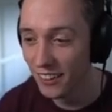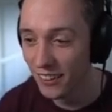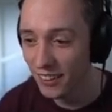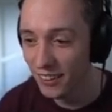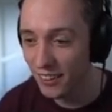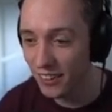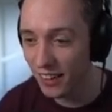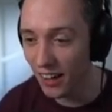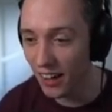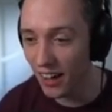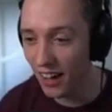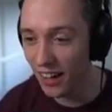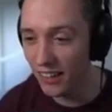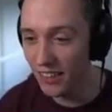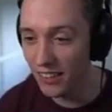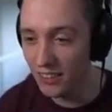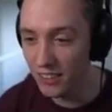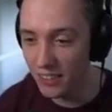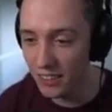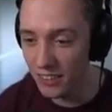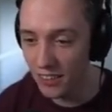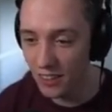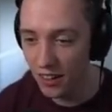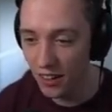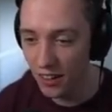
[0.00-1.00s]

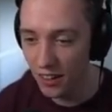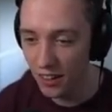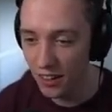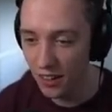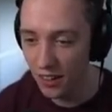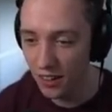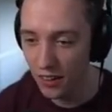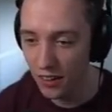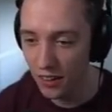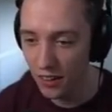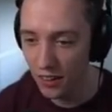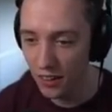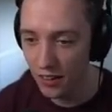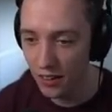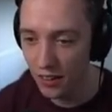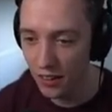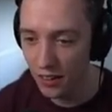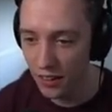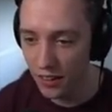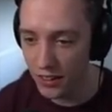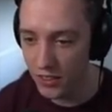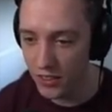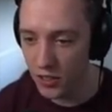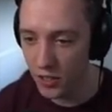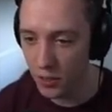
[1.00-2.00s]
Guys?
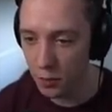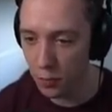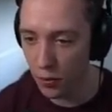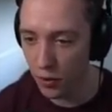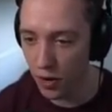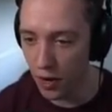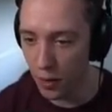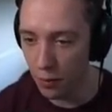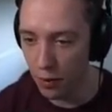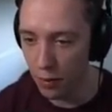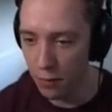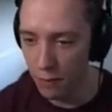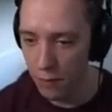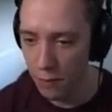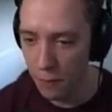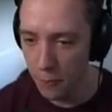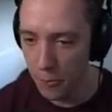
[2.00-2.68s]
Is this a problem?